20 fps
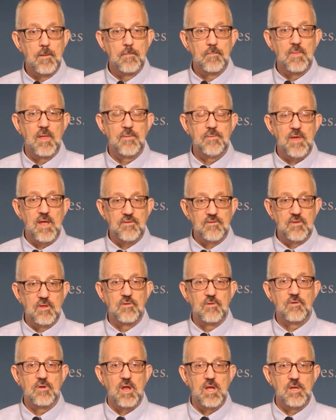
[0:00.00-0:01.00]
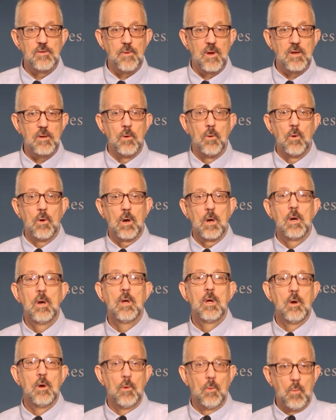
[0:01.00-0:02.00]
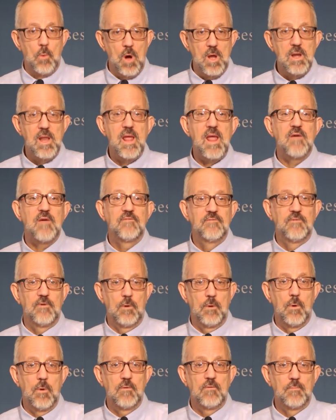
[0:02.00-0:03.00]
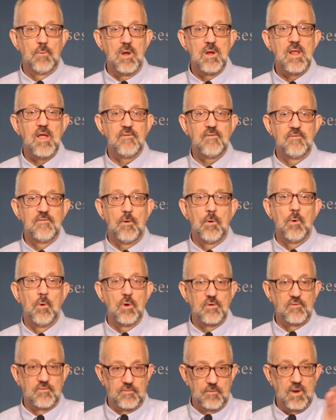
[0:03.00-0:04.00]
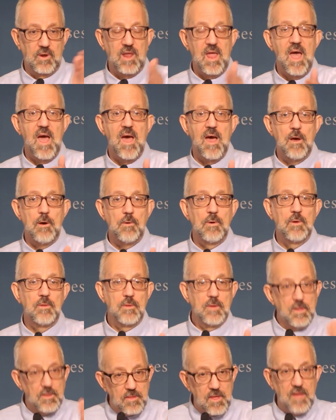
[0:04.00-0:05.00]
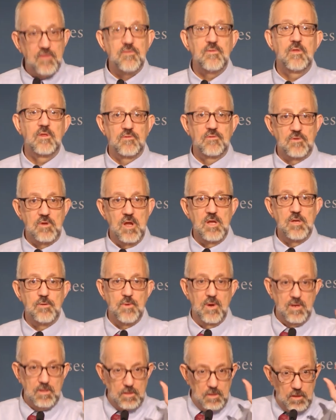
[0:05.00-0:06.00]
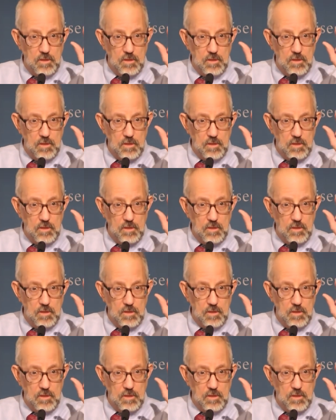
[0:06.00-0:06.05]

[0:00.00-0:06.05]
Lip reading: That's the exchange rate. Or one half of a horse for a cow. That's the exchange rate.